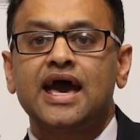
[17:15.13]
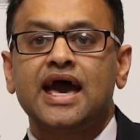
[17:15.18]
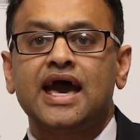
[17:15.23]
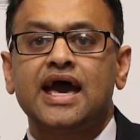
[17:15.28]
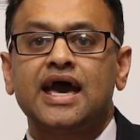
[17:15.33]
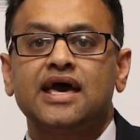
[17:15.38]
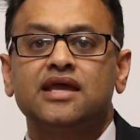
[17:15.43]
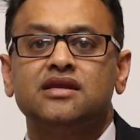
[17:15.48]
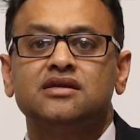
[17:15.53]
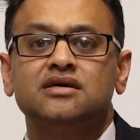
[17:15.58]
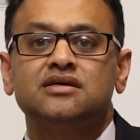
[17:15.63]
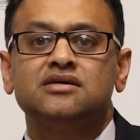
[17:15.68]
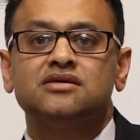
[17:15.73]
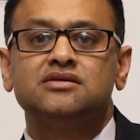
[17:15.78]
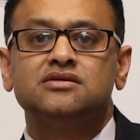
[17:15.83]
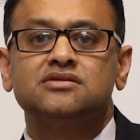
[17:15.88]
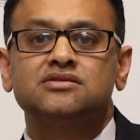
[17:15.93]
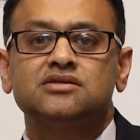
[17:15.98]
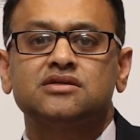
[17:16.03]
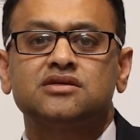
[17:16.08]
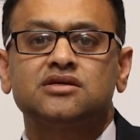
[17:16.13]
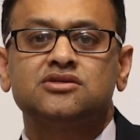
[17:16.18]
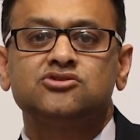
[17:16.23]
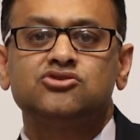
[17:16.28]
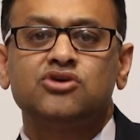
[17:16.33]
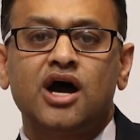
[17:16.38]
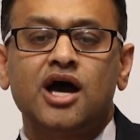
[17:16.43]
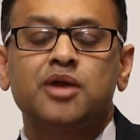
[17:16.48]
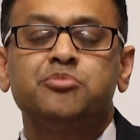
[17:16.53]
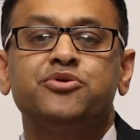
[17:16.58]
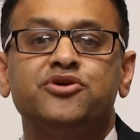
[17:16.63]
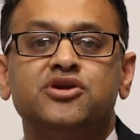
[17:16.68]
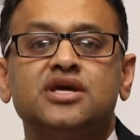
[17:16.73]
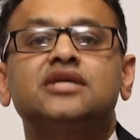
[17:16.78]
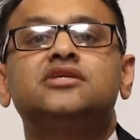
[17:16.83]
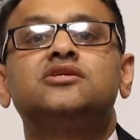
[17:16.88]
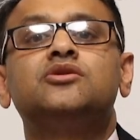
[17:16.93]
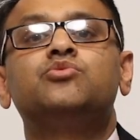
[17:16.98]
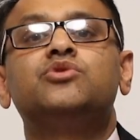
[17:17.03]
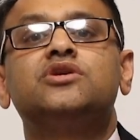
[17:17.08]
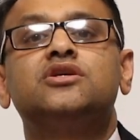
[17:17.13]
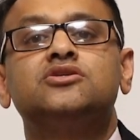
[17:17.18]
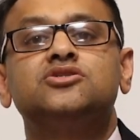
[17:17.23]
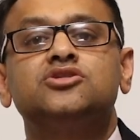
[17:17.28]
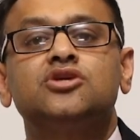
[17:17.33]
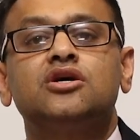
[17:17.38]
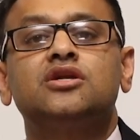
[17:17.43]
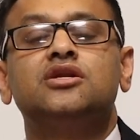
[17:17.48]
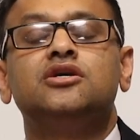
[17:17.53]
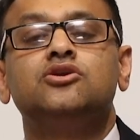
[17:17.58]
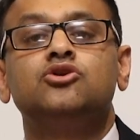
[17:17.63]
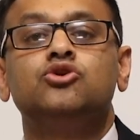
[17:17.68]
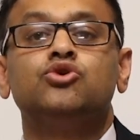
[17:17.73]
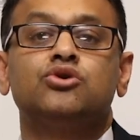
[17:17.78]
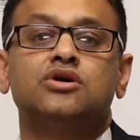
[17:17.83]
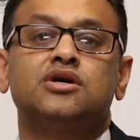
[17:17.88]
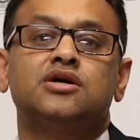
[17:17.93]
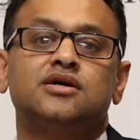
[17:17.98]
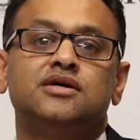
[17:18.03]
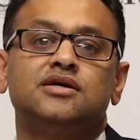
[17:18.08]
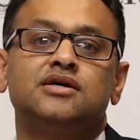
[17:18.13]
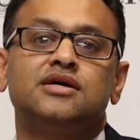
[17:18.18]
And to try and predict it, we can certainly look